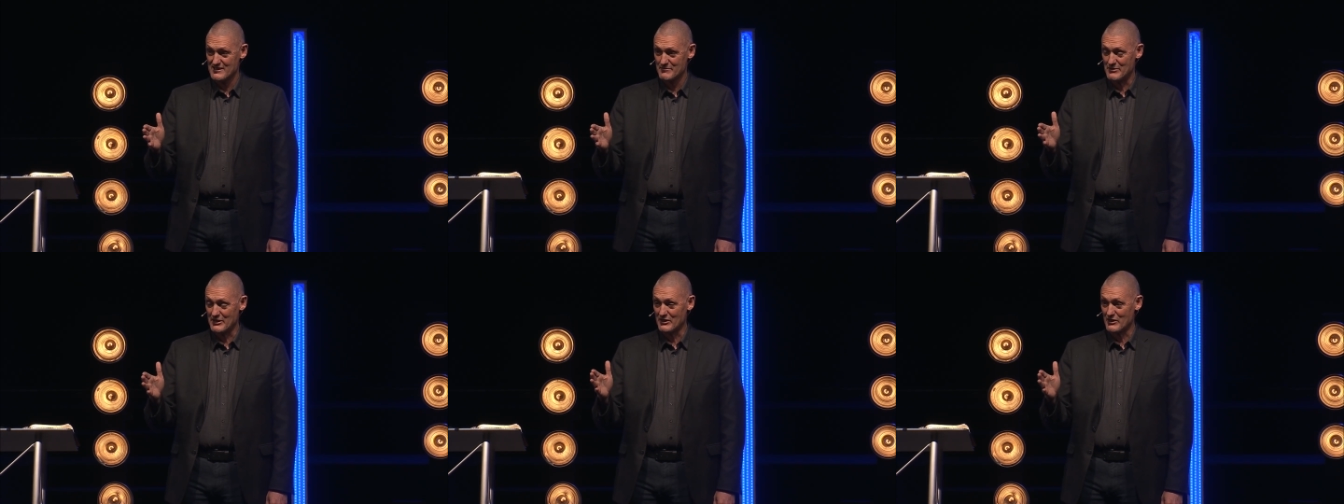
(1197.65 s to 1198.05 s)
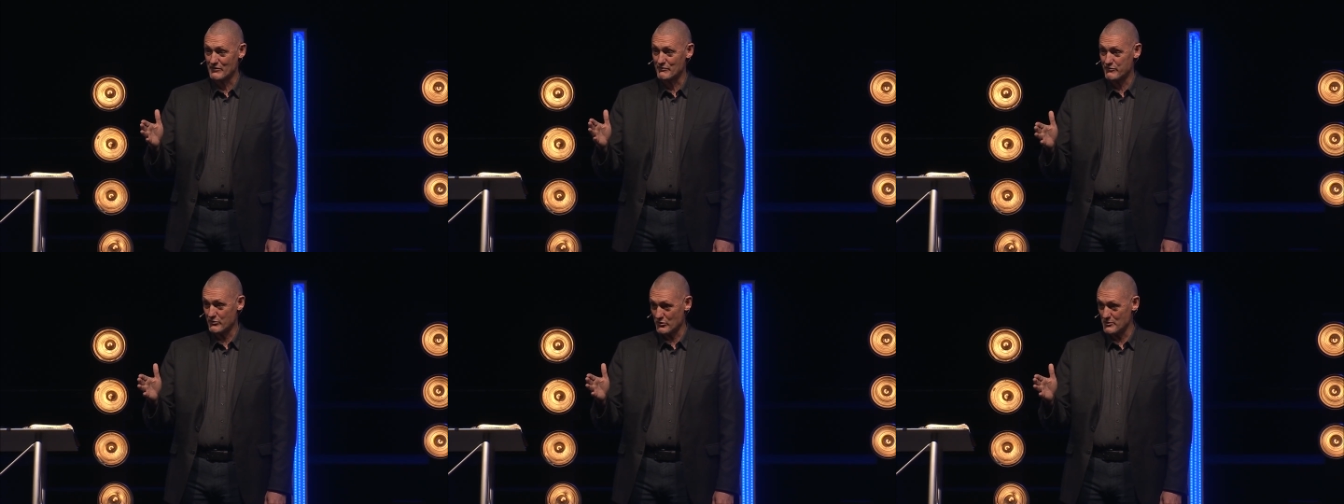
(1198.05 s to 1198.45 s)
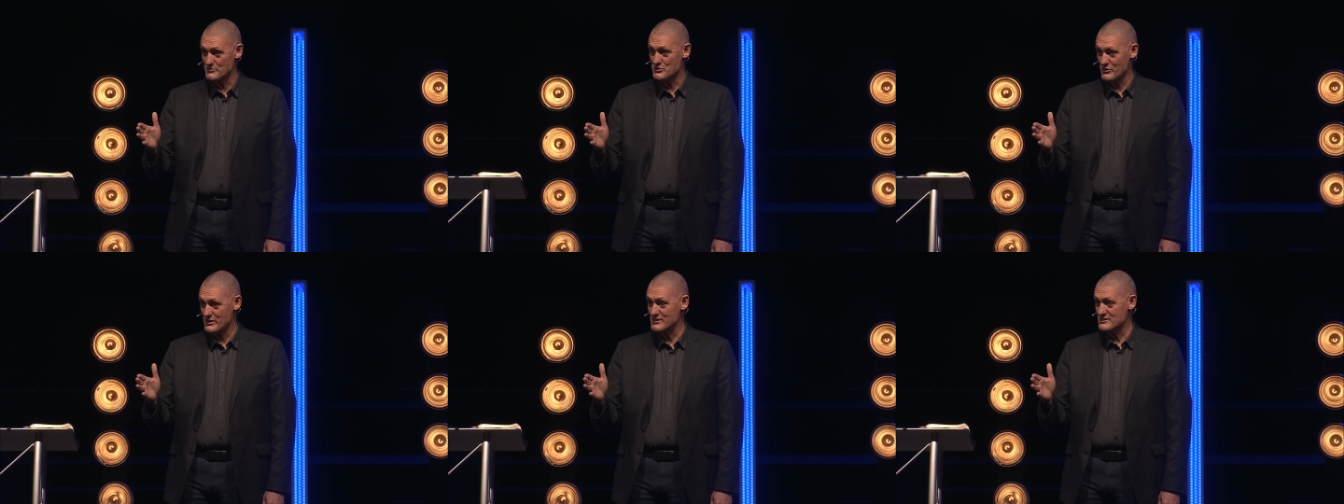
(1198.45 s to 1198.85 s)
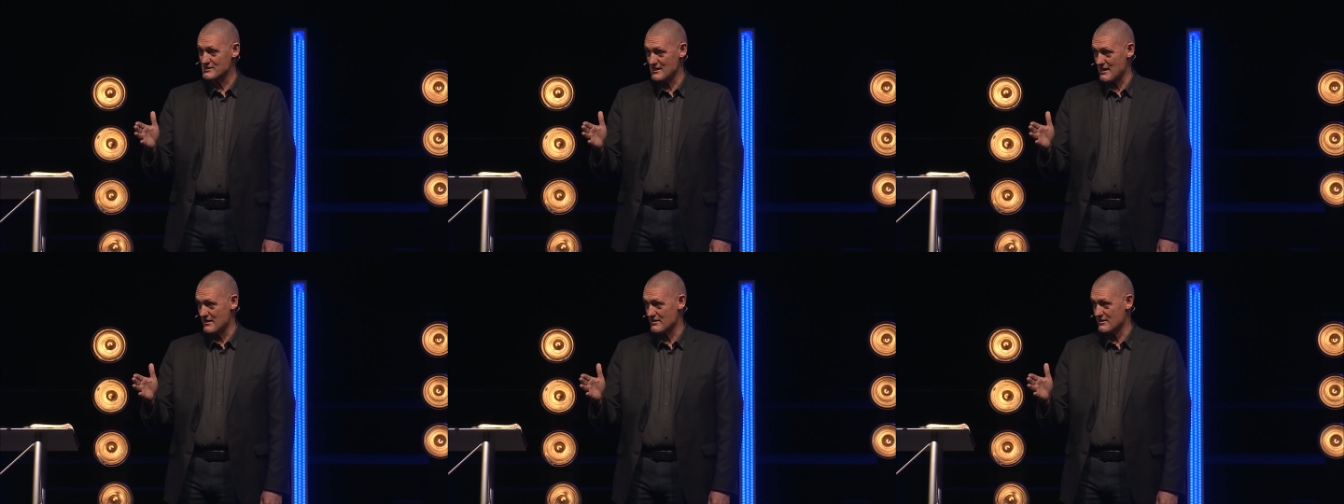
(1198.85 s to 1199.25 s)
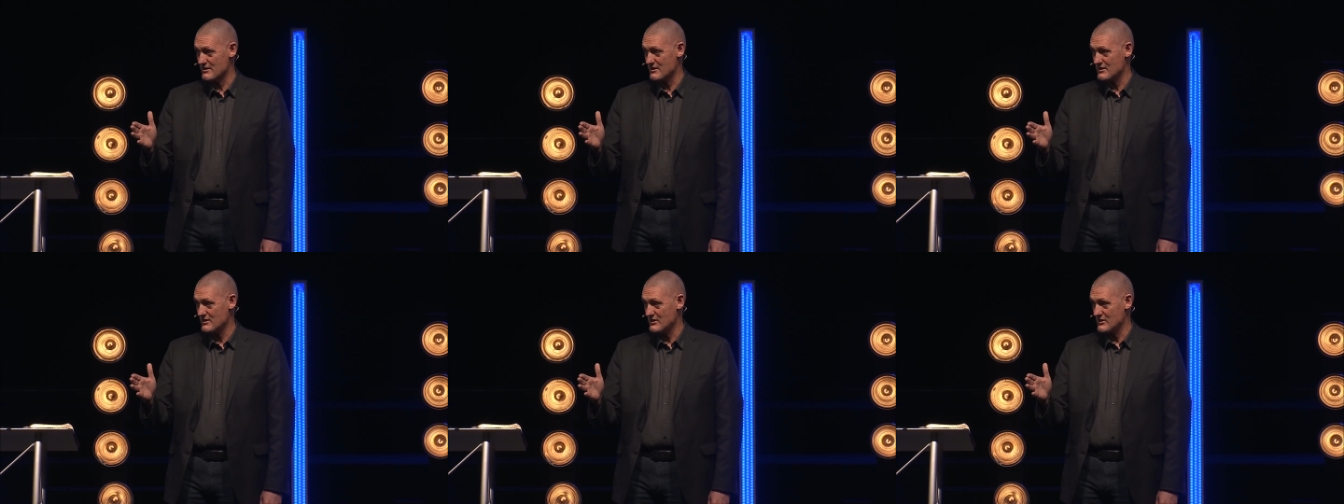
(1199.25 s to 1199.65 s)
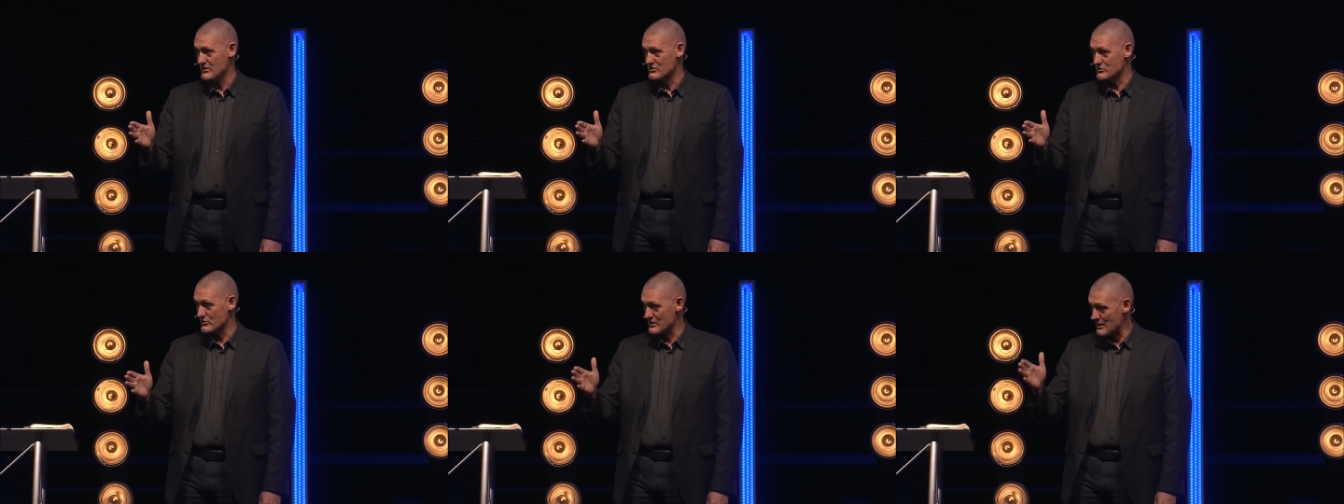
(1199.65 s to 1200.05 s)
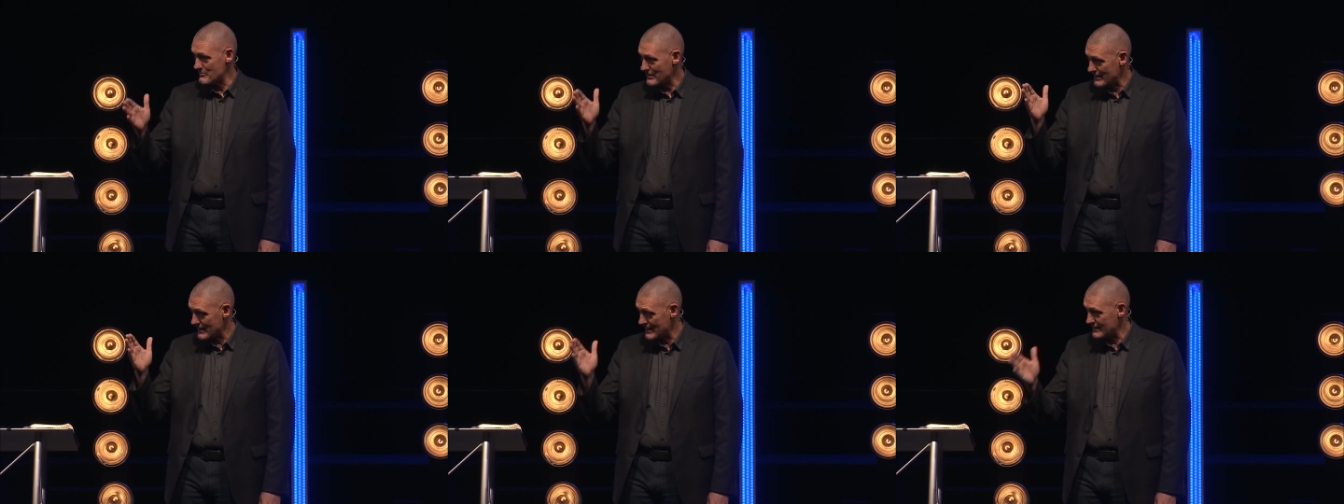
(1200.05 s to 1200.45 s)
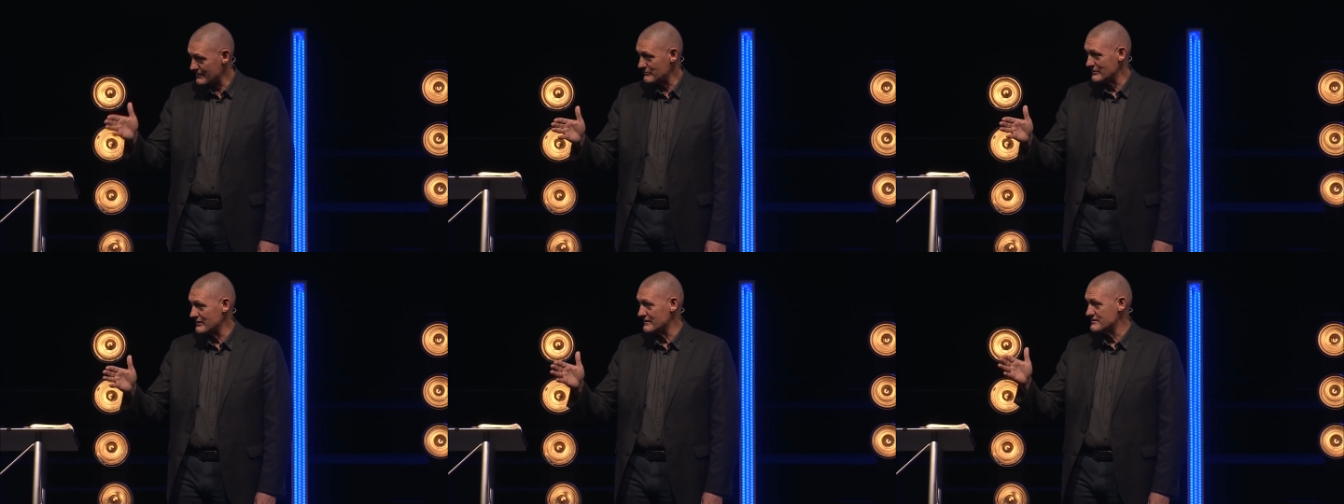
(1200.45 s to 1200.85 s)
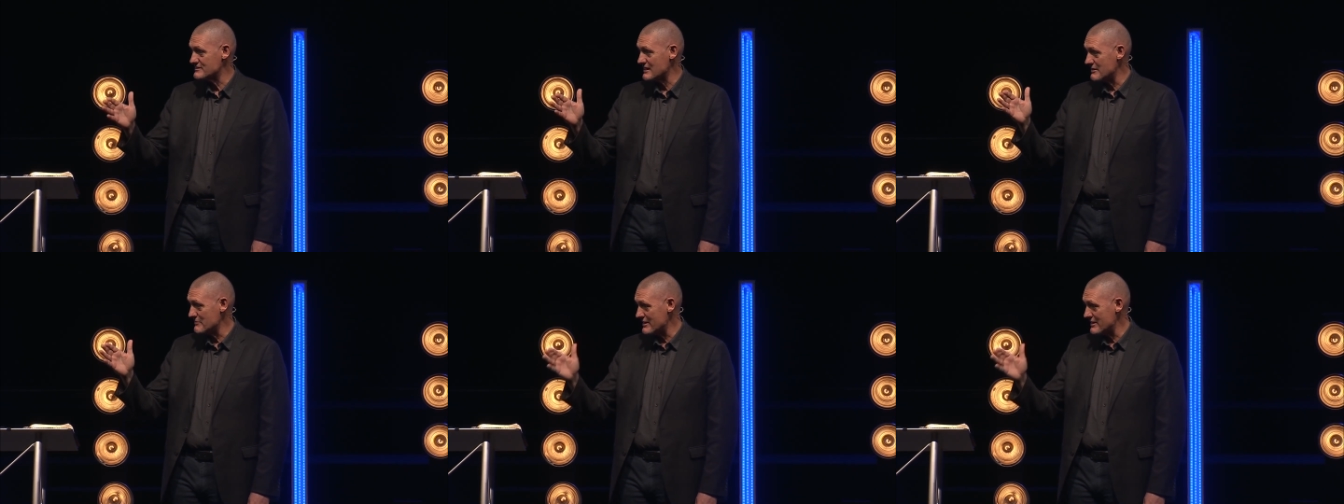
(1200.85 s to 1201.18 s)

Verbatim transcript: being conformed to his death, so that by any means I